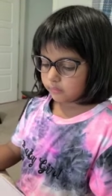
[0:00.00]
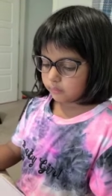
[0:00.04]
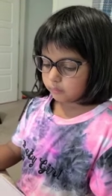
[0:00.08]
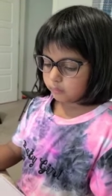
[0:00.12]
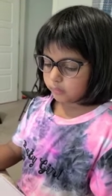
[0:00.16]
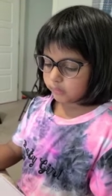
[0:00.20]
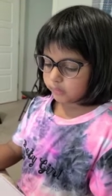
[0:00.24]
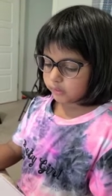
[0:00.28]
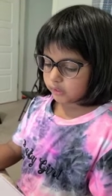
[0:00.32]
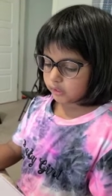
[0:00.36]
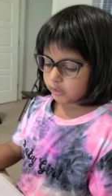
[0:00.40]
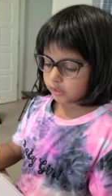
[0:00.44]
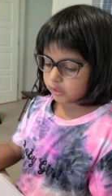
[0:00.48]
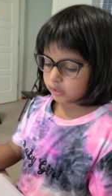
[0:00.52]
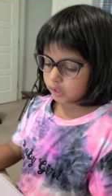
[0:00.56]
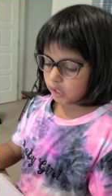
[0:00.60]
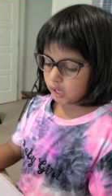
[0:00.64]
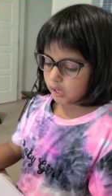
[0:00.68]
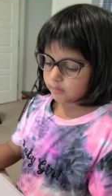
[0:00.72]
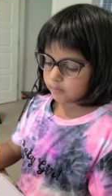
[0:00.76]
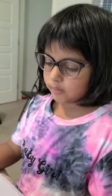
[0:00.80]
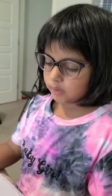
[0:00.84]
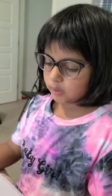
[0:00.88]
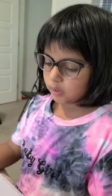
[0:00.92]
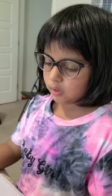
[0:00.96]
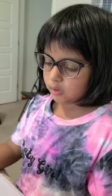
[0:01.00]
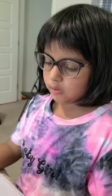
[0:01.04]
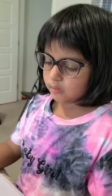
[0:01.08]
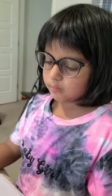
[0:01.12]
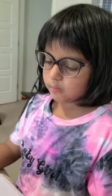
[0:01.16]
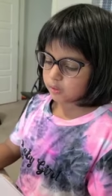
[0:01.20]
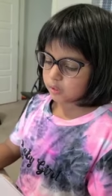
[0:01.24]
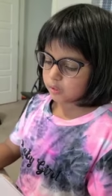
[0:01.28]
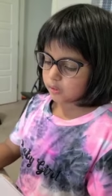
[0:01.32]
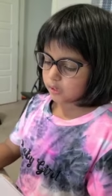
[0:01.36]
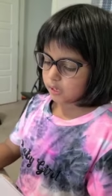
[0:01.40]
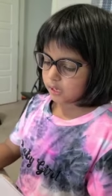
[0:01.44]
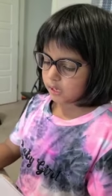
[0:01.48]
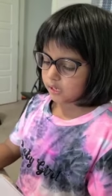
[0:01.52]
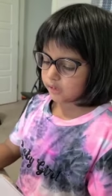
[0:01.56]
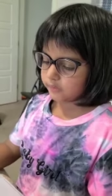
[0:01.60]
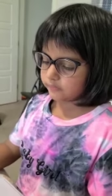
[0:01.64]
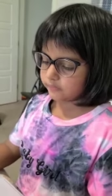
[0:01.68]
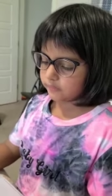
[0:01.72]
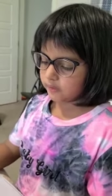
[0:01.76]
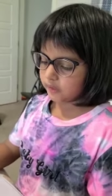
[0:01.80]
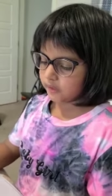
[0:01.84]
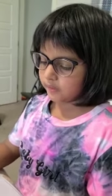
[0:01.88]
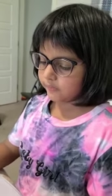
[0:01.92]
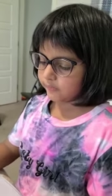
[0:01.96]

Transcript: What a shabby home you have!